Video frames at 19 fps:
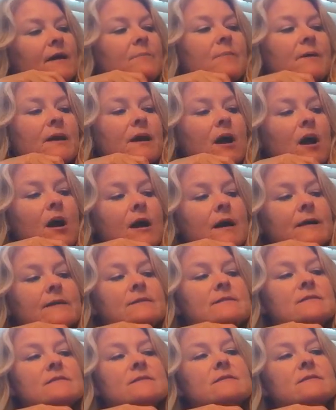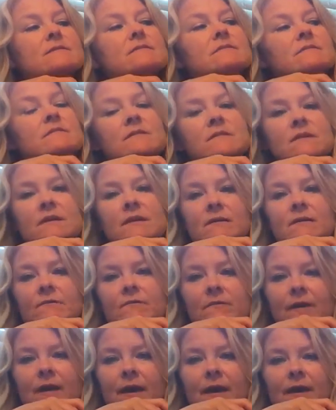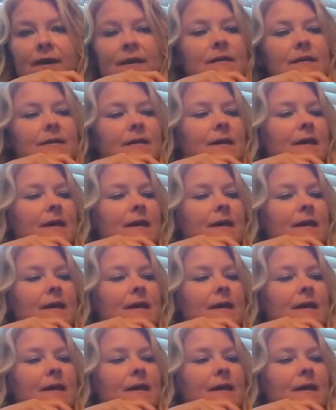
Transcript: pecans, okay?